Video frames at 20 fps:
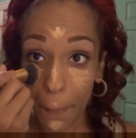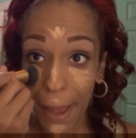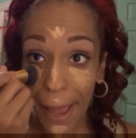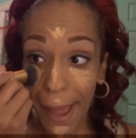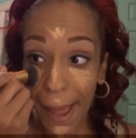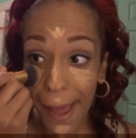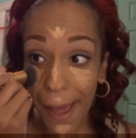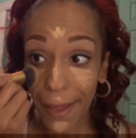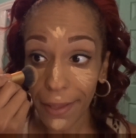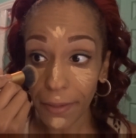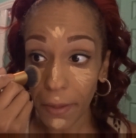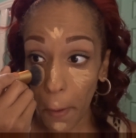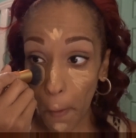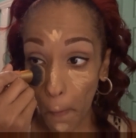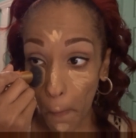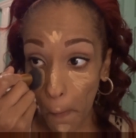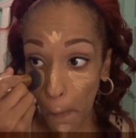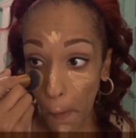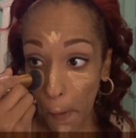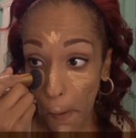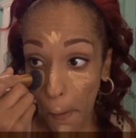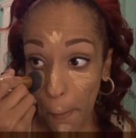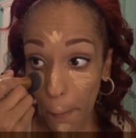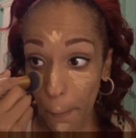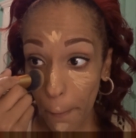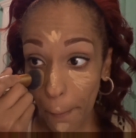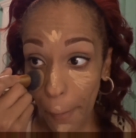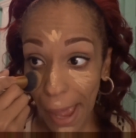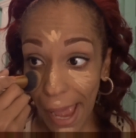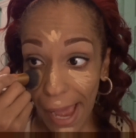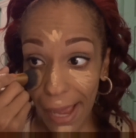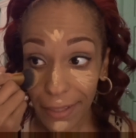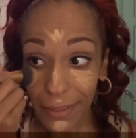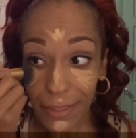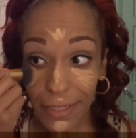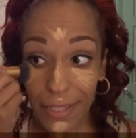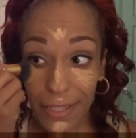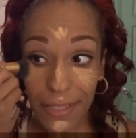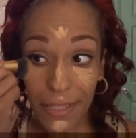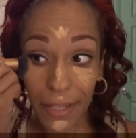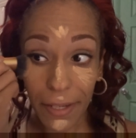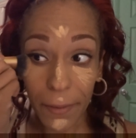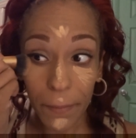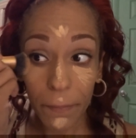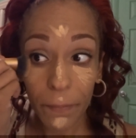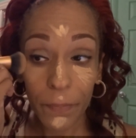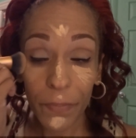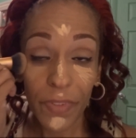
pat this in.